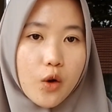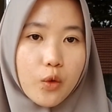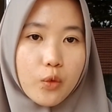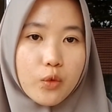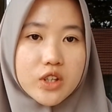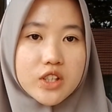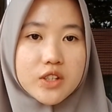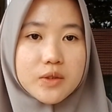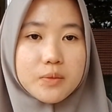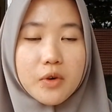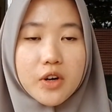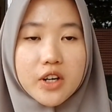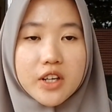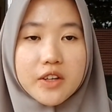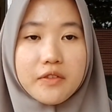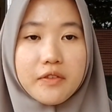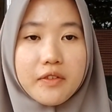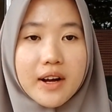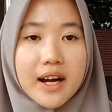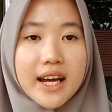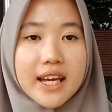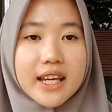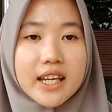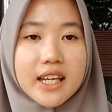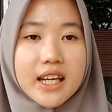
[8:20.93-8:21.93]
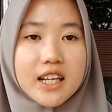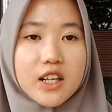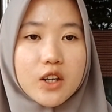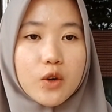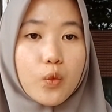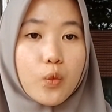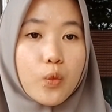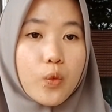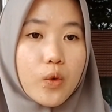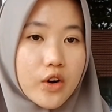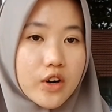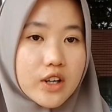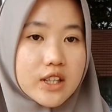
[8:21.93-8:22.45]
which modify a
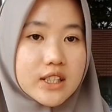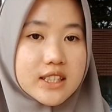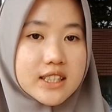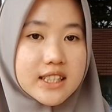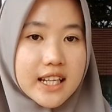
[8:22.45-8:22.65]
word